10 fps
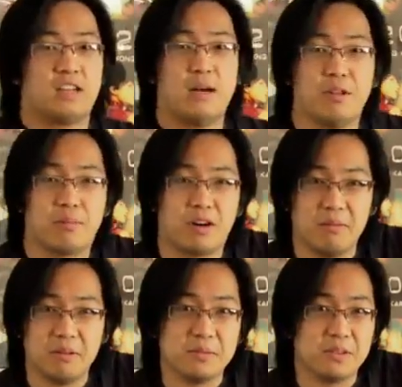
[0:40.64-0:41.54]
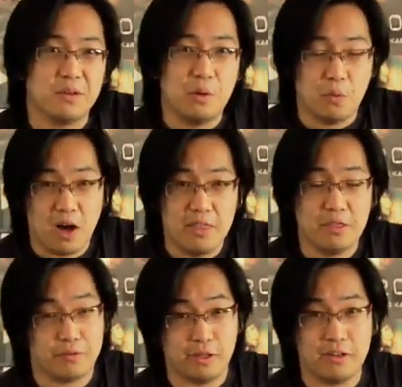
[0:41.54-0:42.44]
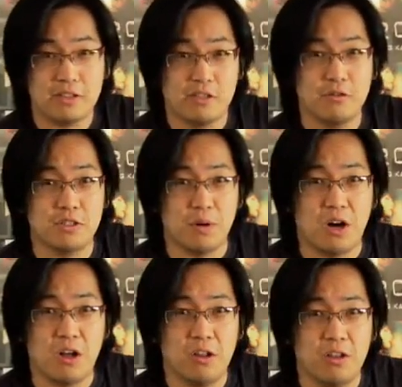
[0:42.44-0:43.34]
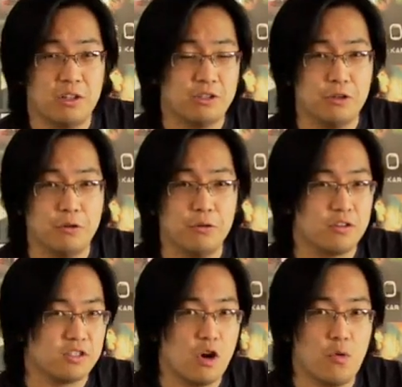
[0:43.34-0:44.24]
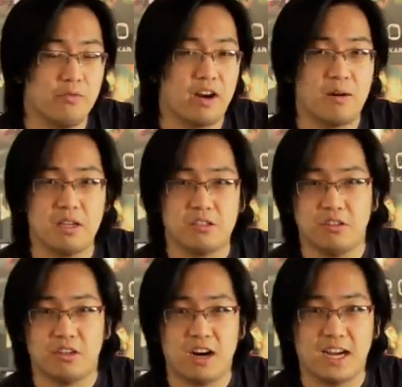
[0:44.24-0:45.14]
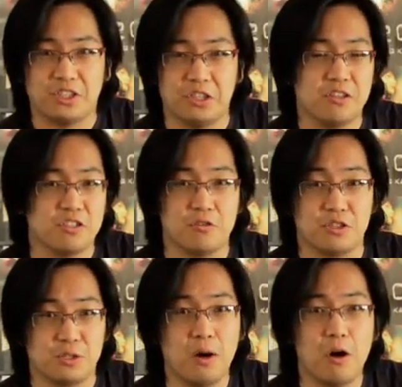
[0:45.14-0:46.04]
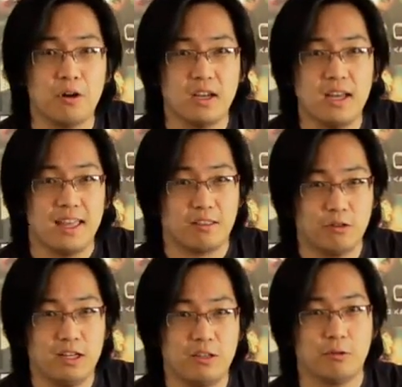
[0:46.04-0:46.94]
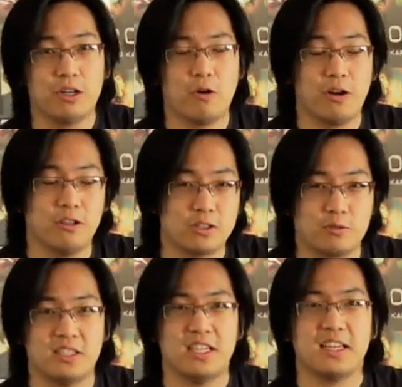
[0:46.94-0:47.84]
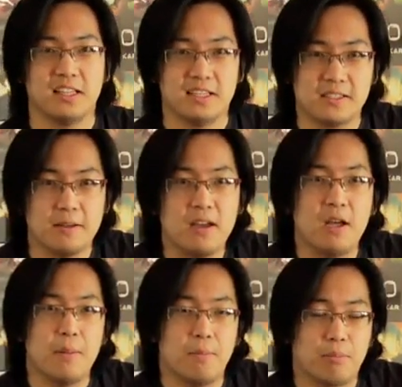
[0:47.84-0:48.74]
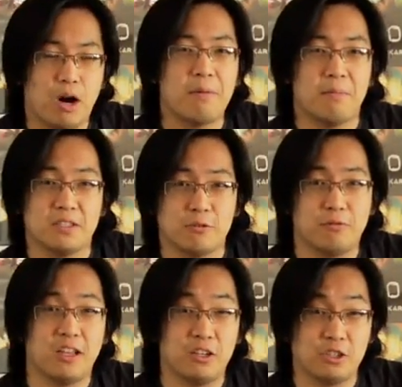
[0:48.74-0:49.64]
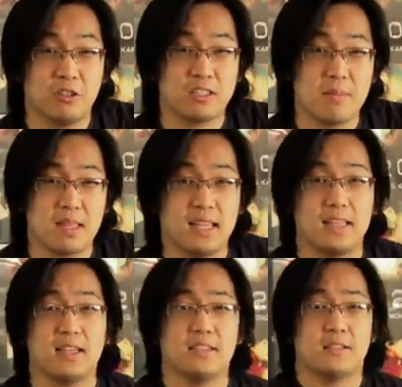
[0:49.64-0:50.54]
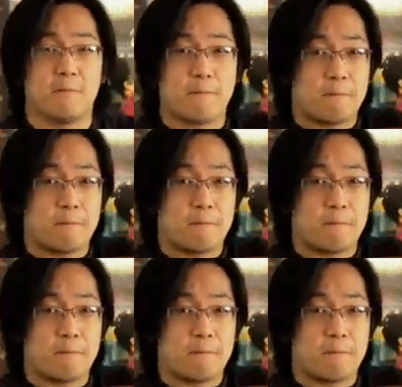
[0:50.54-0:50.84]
Couple of problems. One, the flare is too small. Two, there's no environmental interaction, there's no smoke. And three, the recoil looks ridiculous. A proper muzzle flare should look something like this.